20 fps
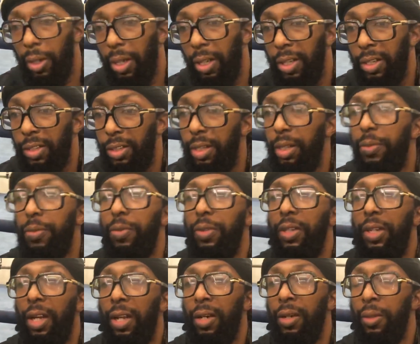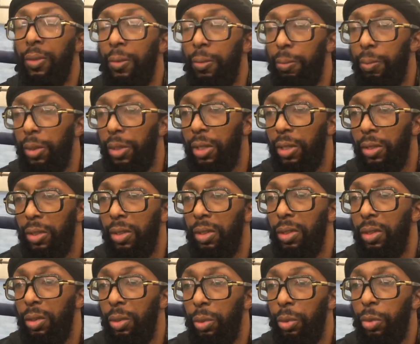It's different now because of the
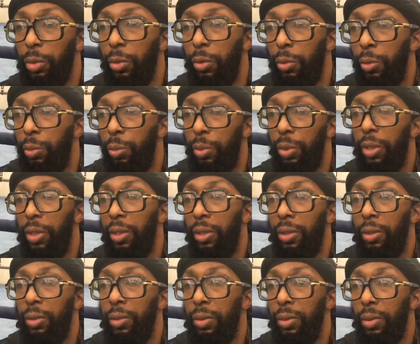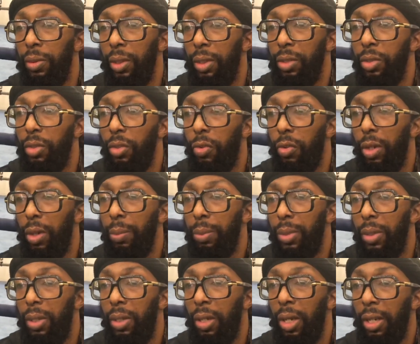YouTube and Instagram
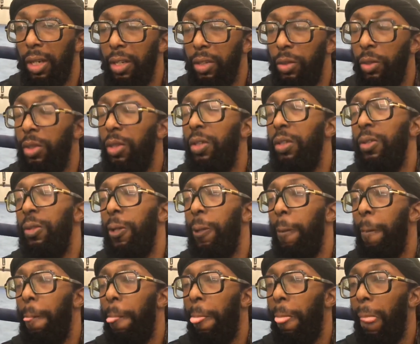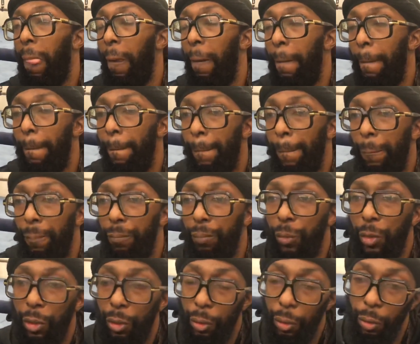thing. I guess you can,
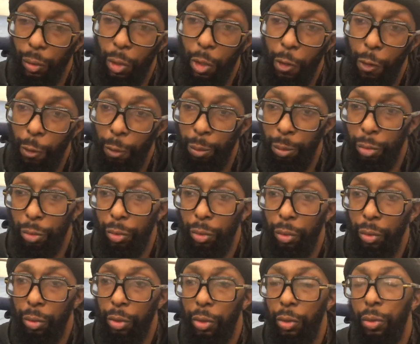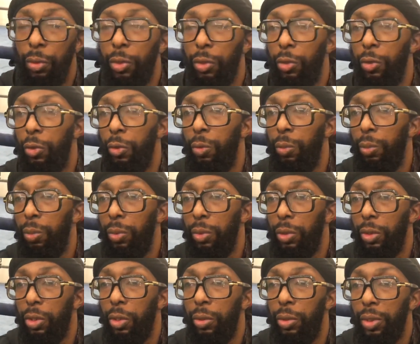you know, comb through YouTube
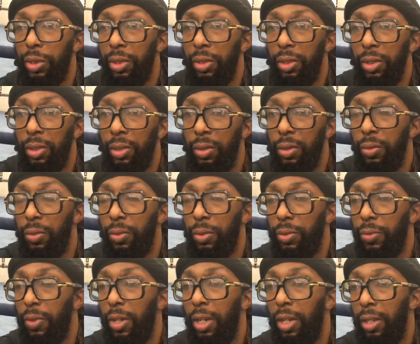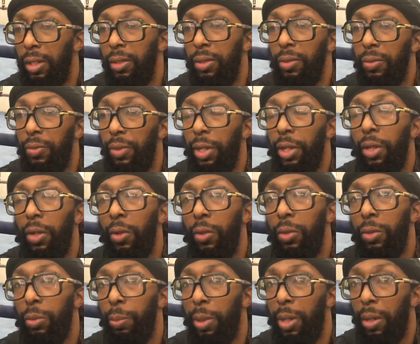searches and find
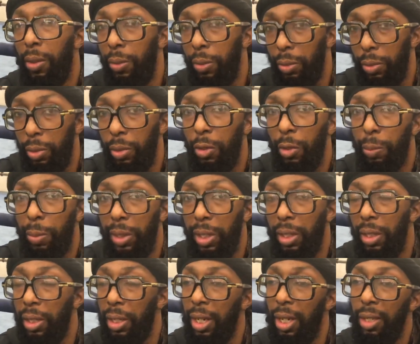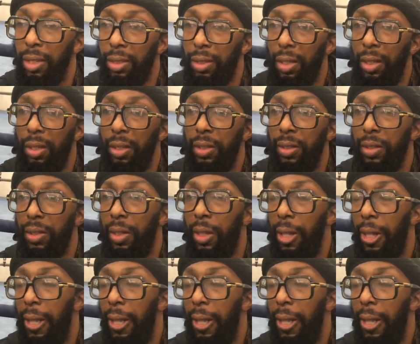videos about, you know, beginning calisthenics.